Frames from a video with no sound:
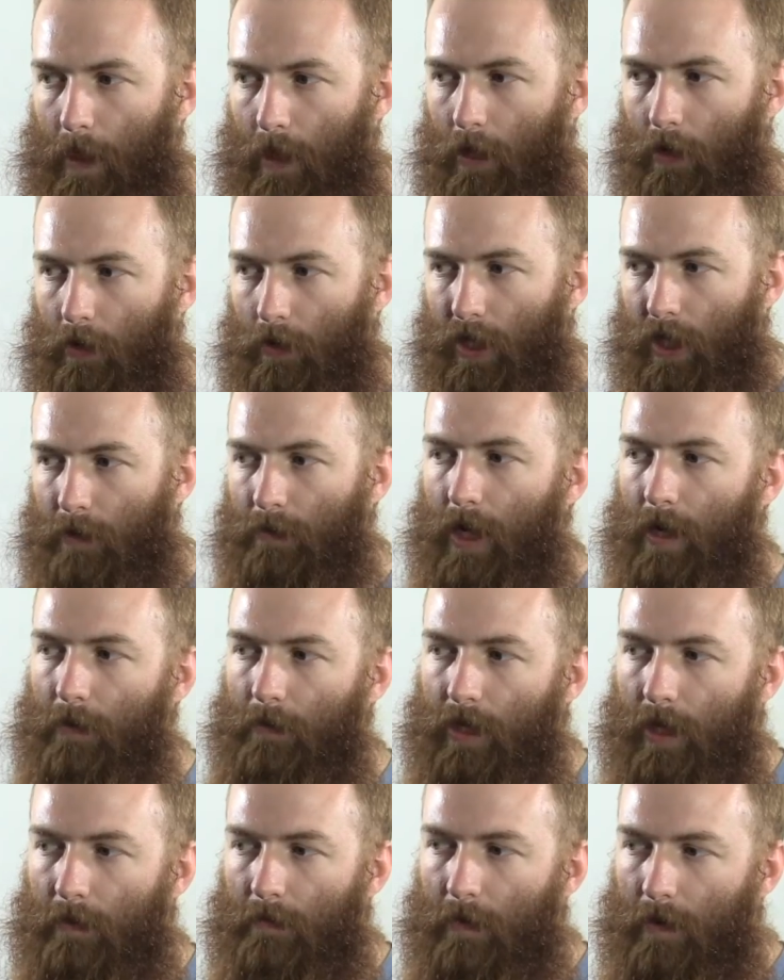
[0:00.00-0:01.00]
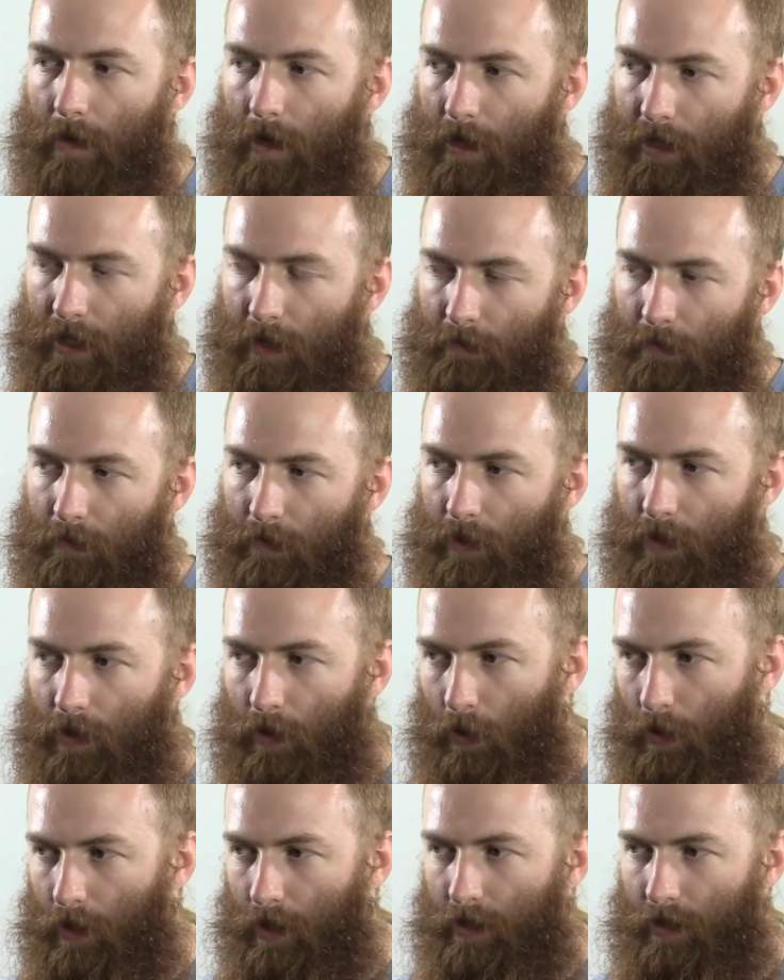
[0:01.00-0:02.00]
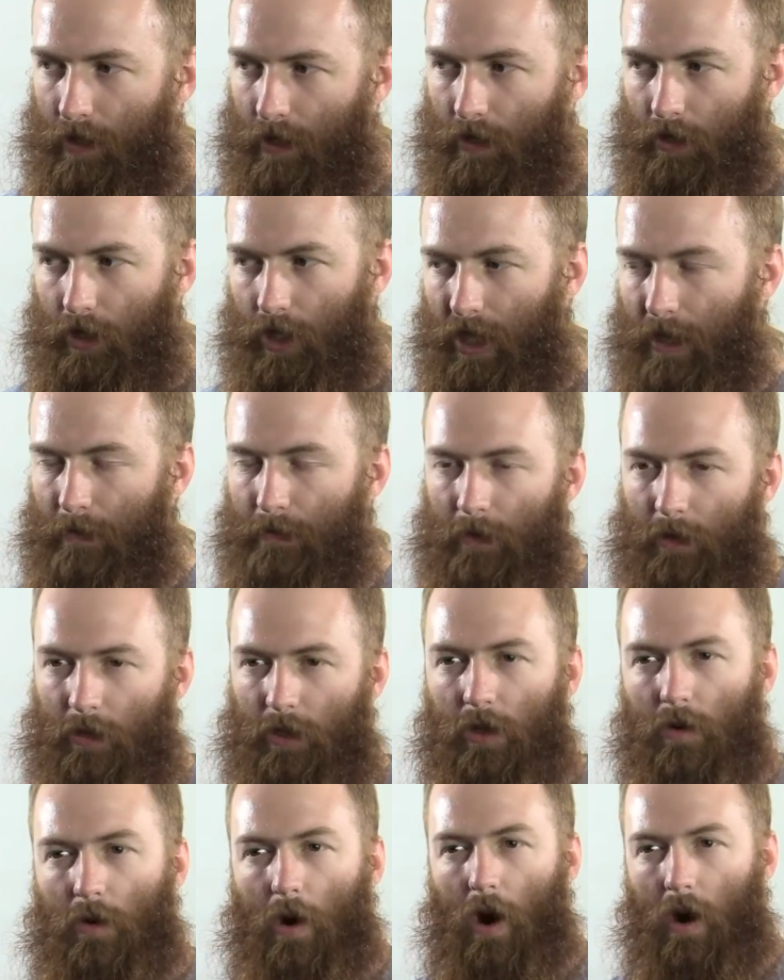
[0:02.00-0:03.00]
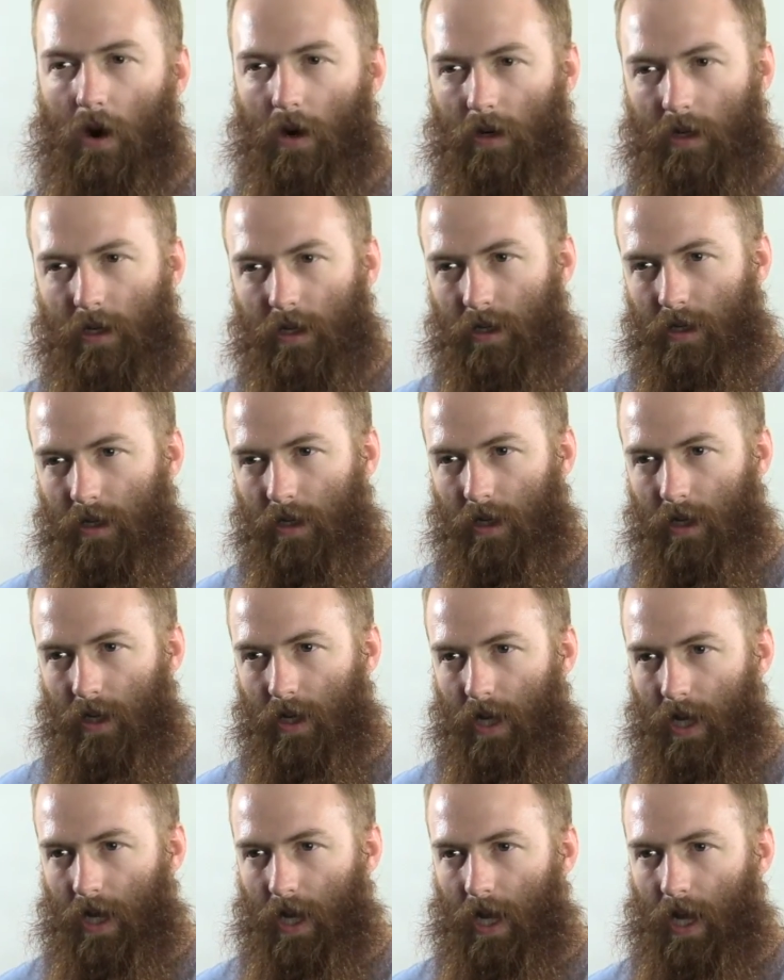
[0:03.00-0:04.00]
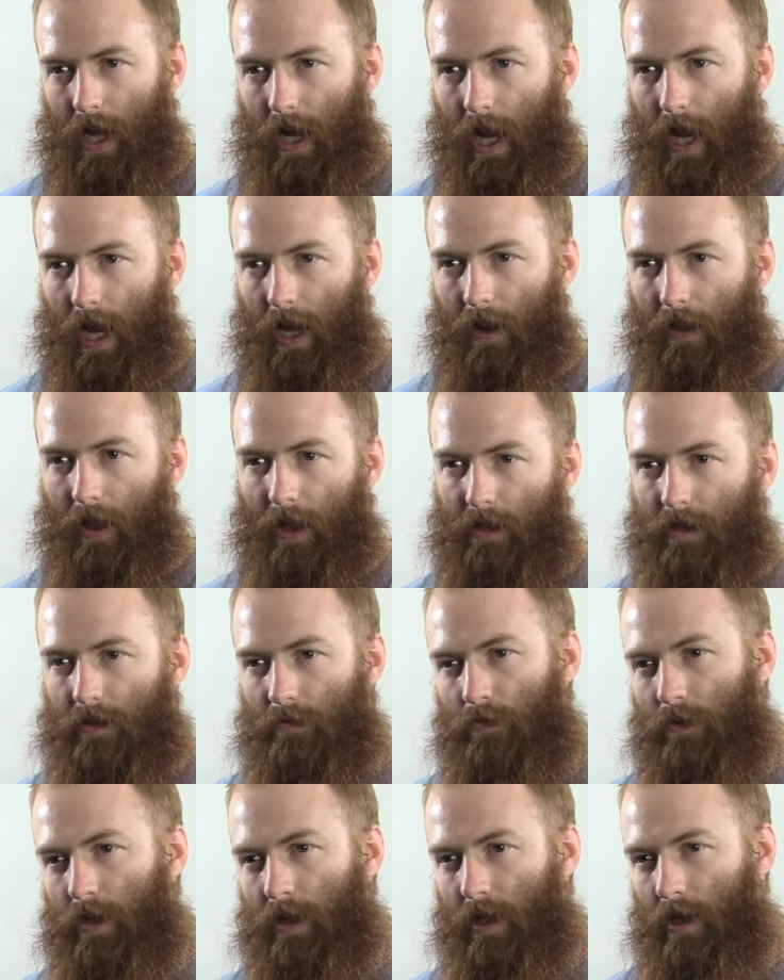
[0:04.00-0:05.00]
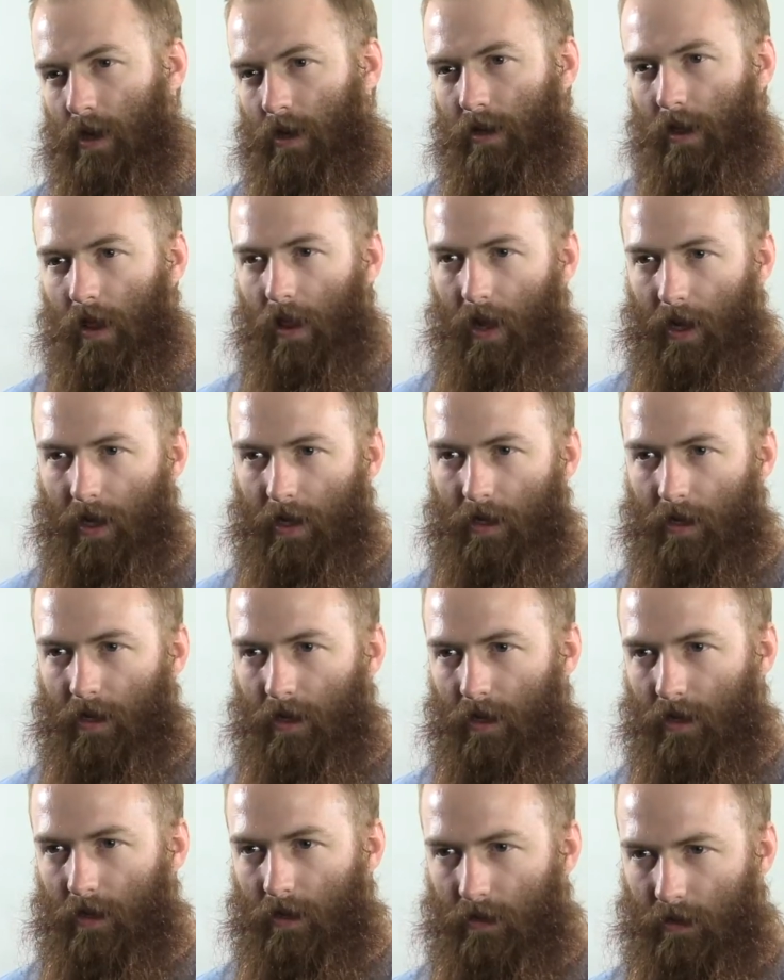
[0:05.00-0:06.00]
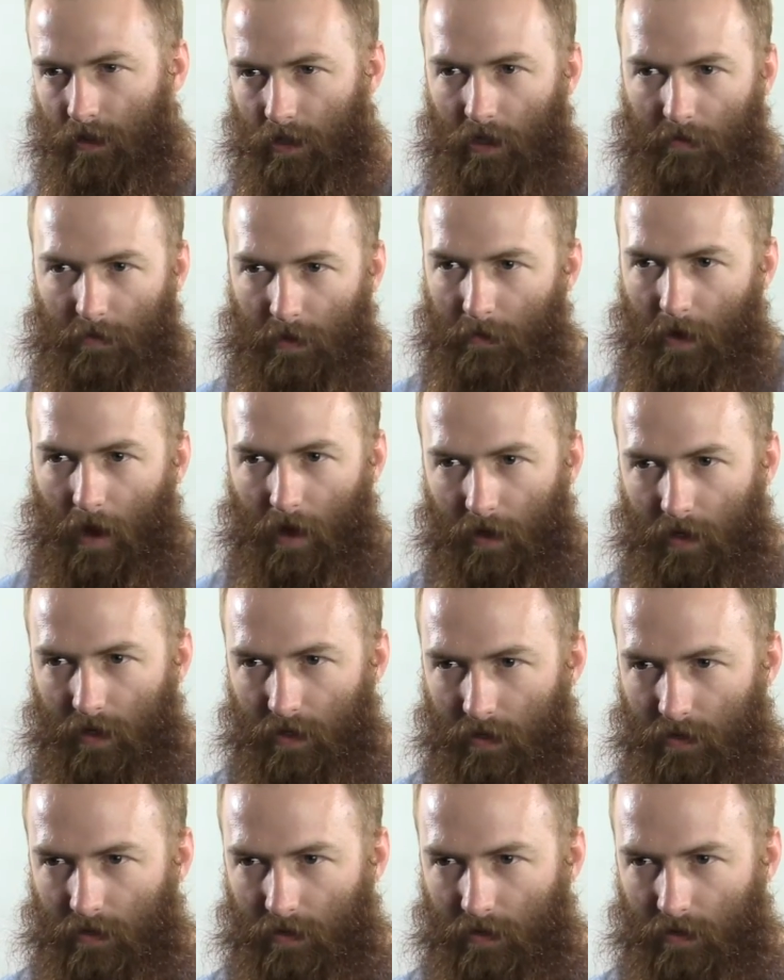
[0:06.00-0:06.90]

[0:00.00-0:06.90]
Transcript: sometimes some toys that are cheap, they're too hard, and that's really unlike the human body,